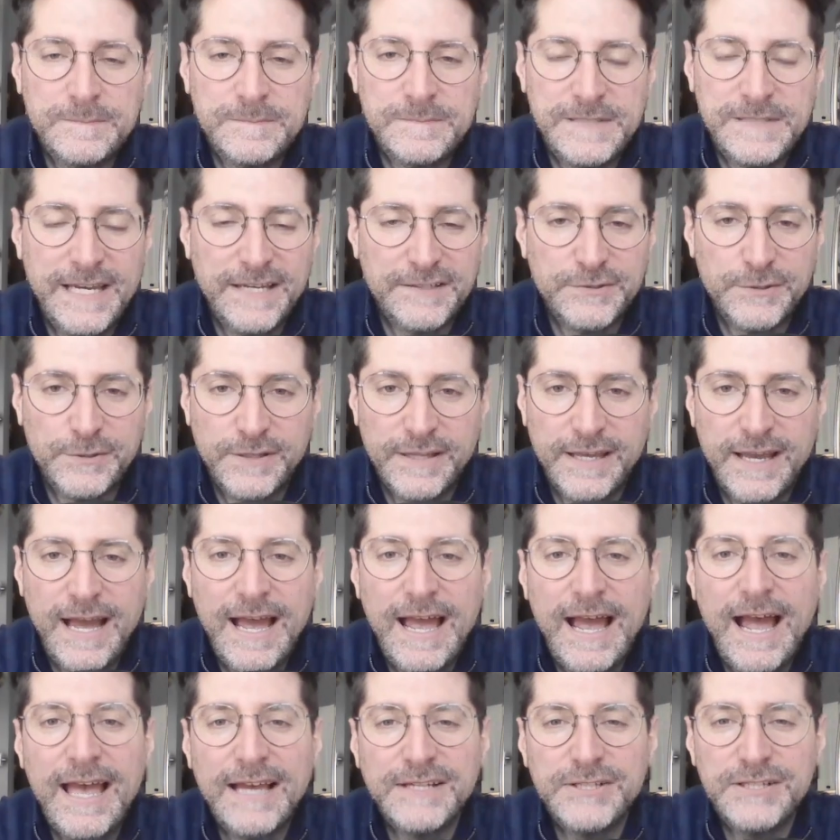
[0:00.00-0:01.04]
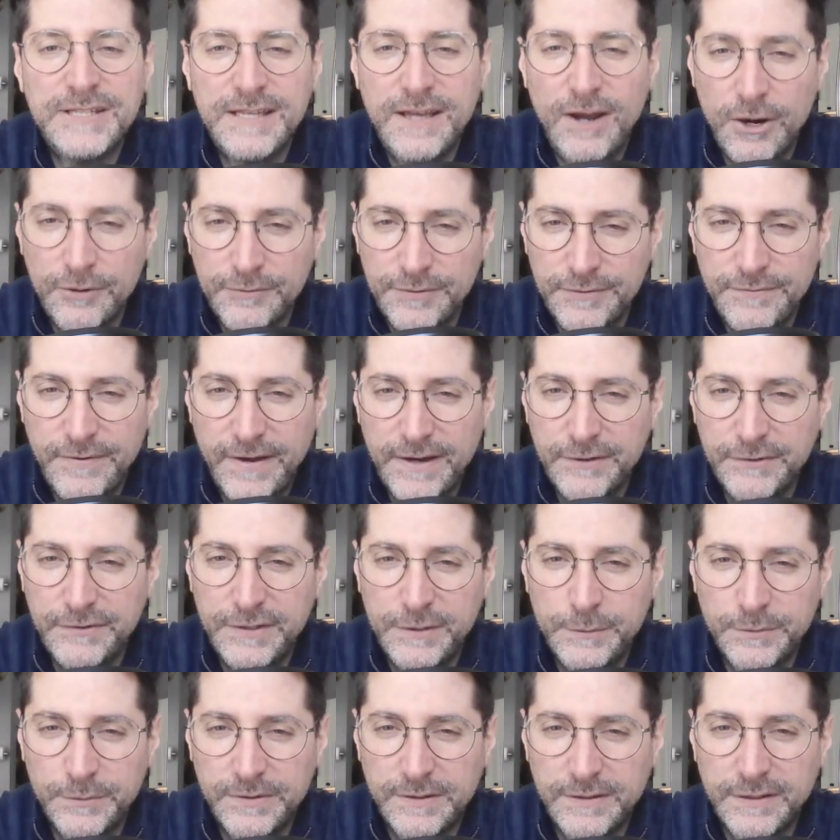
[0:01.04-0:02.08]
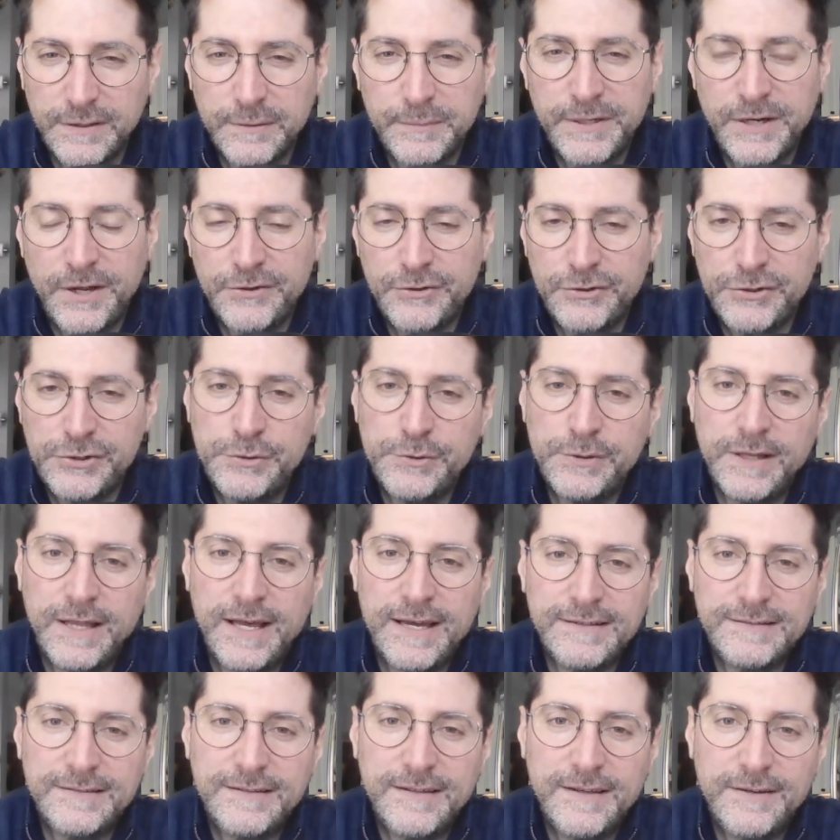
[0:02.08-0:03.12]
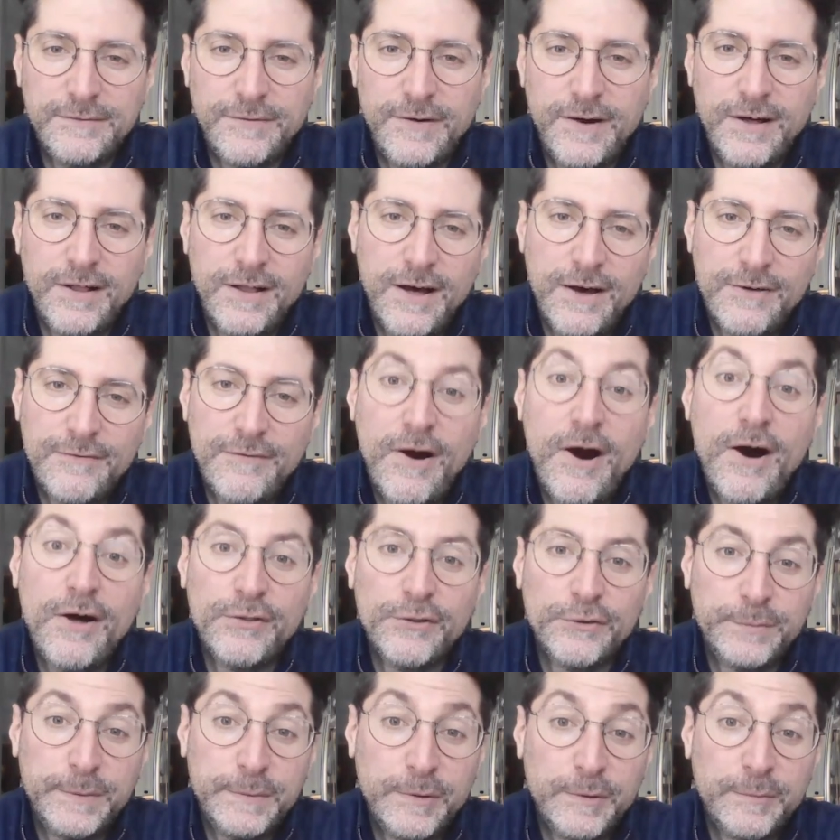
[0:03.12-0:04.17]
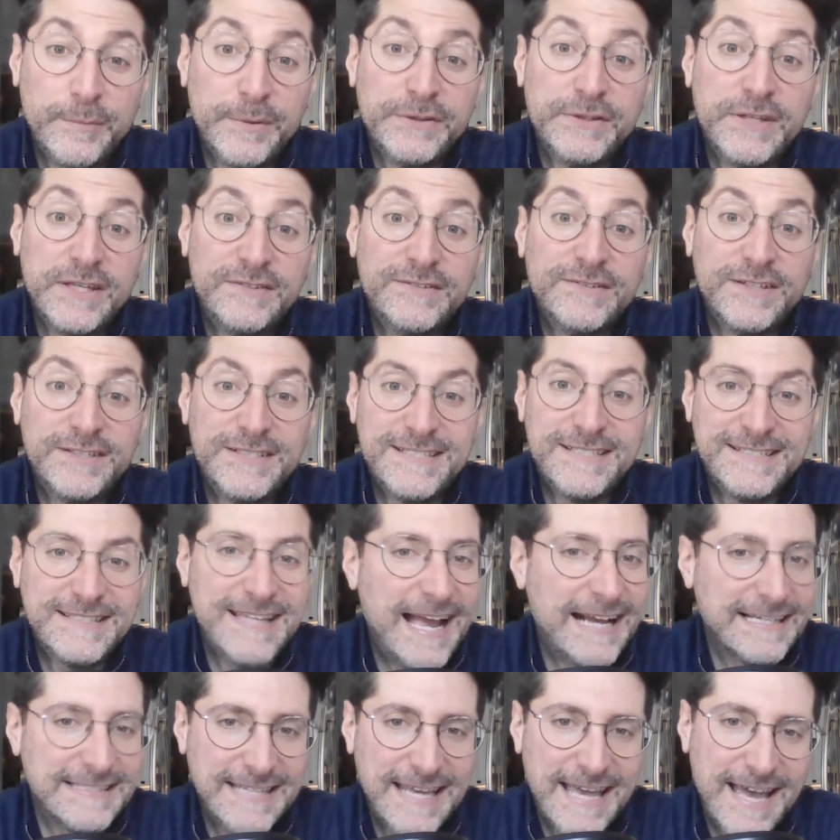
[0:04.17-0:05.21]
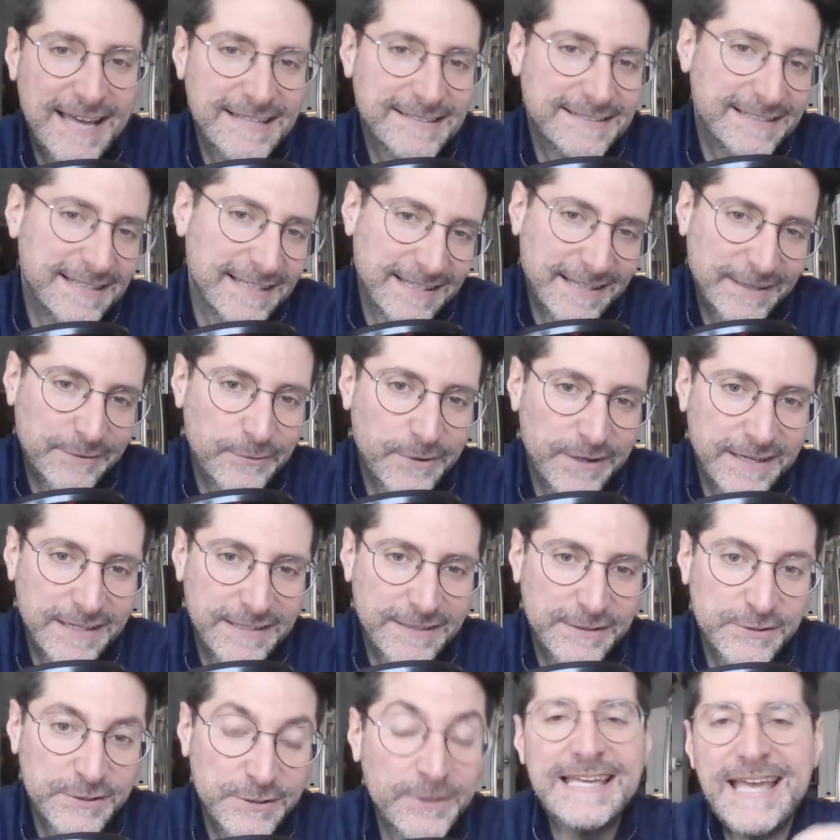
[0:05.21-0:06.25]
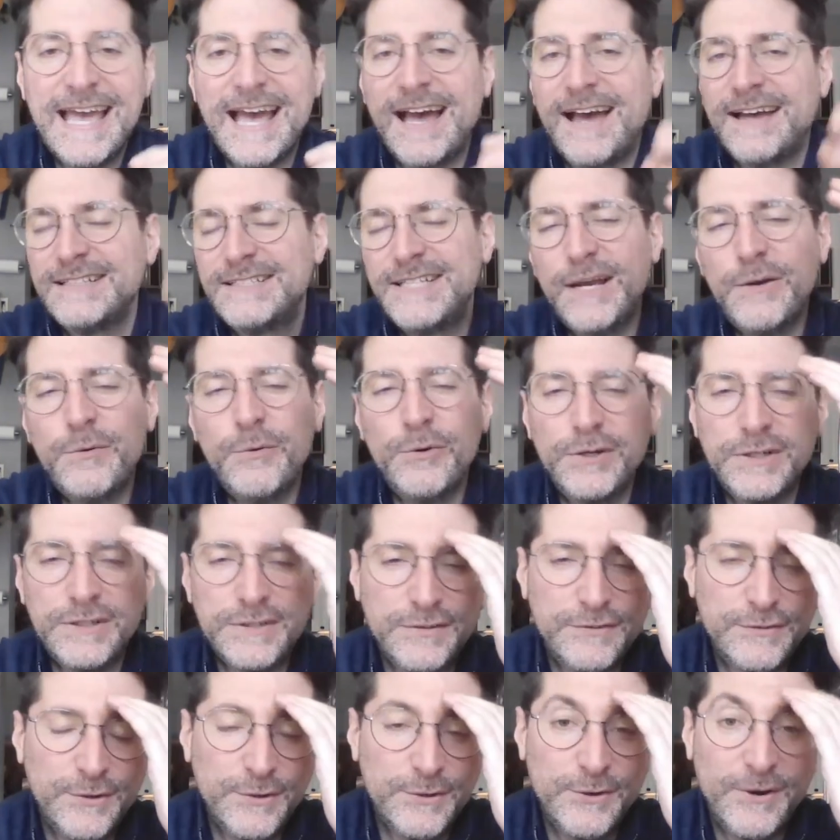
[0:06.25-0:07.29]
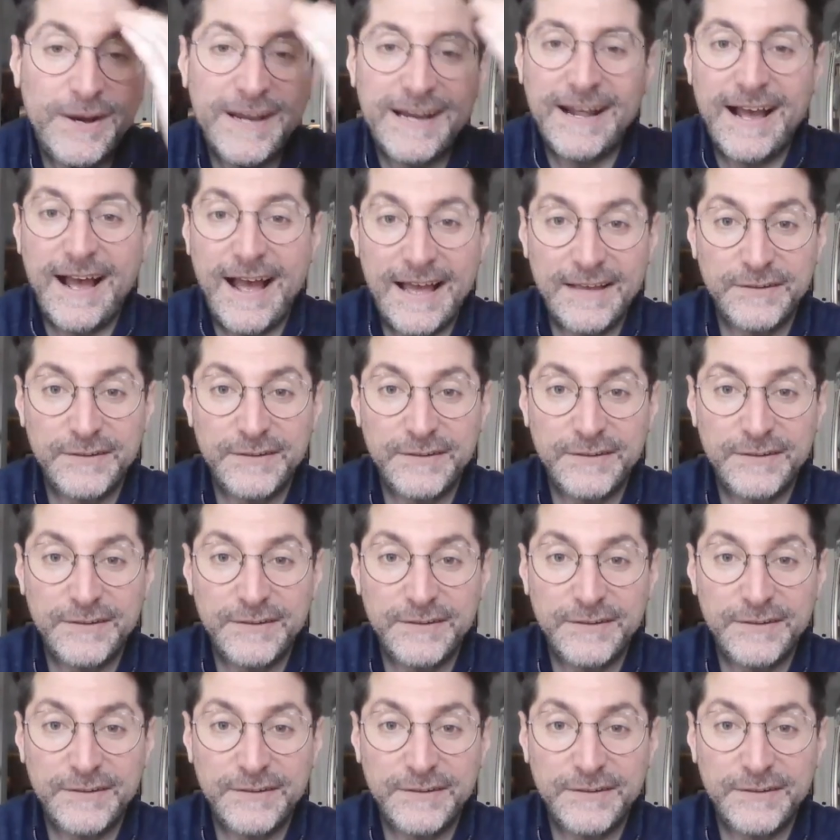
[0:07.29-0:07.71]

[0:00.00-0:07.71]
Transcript: Yeah, totally. I actually think Harvey Firestein was a little bit underutilized of all those people, but it's such a stacked cast that like, what can you do? Yeah, Jack Warden's so great.